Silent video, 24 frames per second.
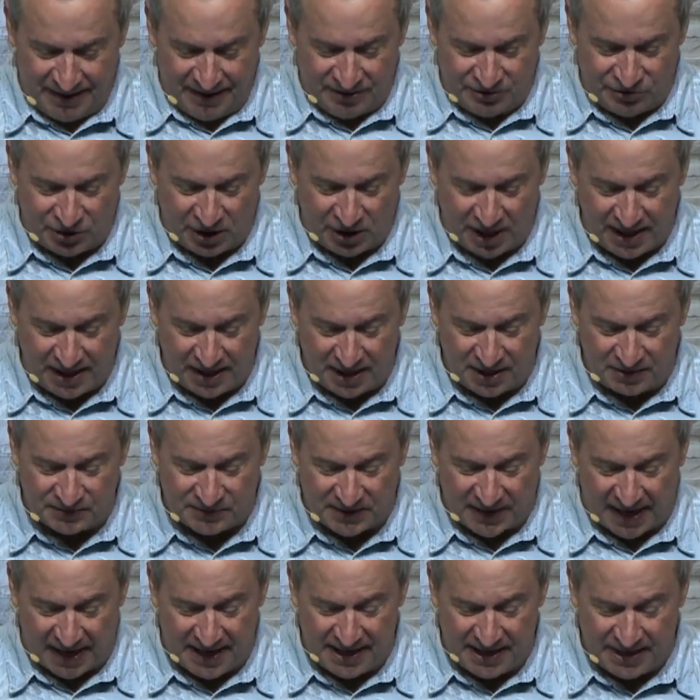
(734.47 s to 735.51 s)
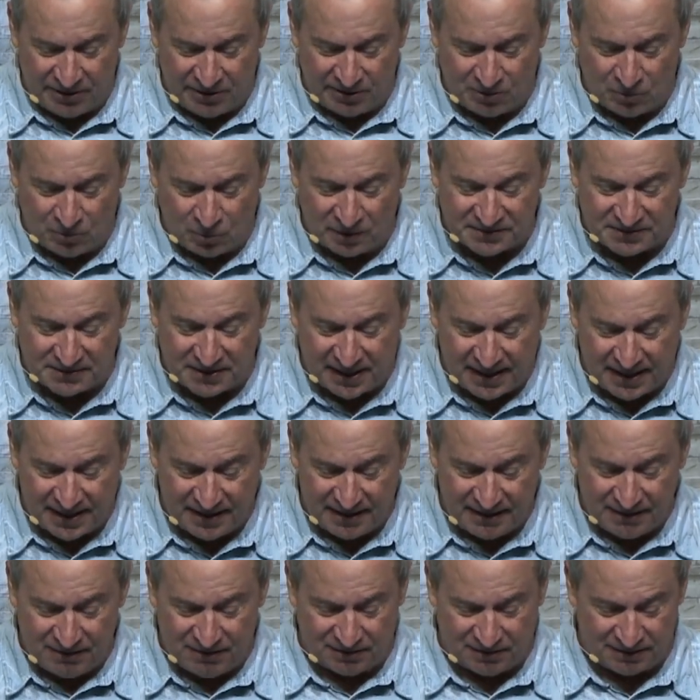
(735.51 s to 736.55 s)
Jacob's anger was
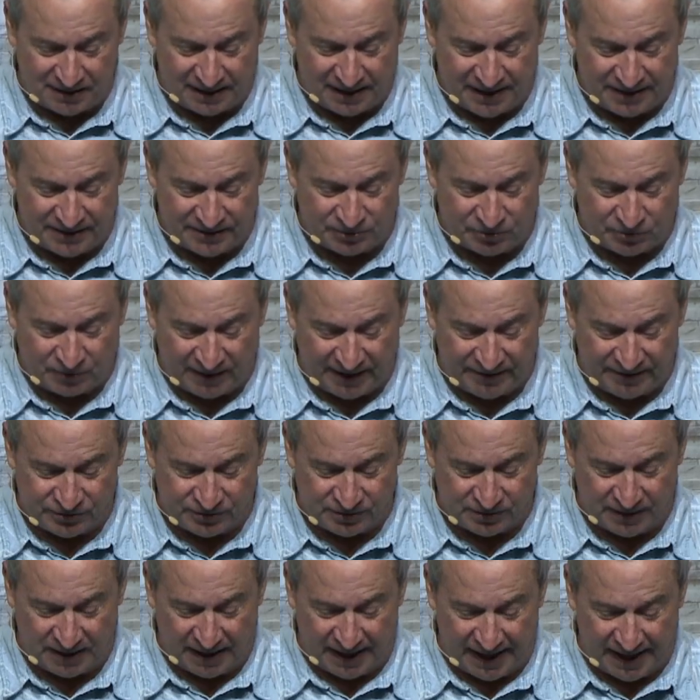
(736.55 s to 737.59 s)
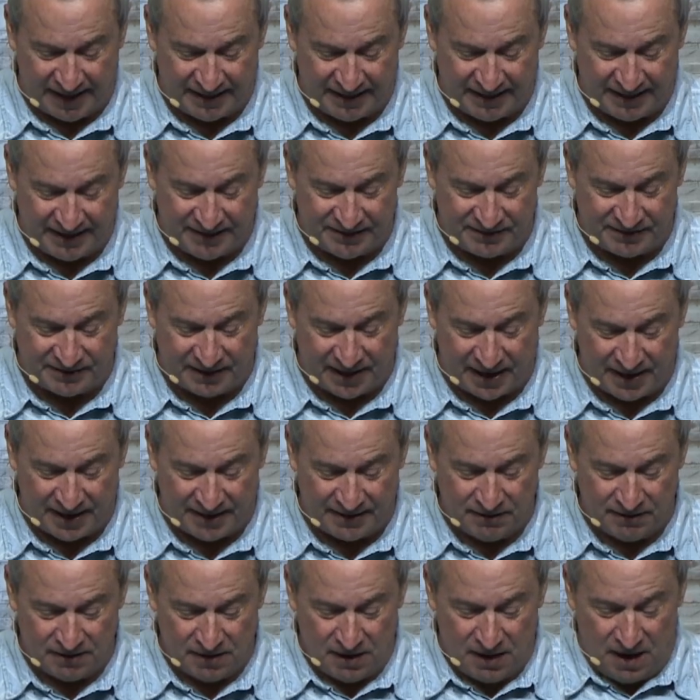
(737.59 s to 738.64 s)
kindled against Rachel, and he said,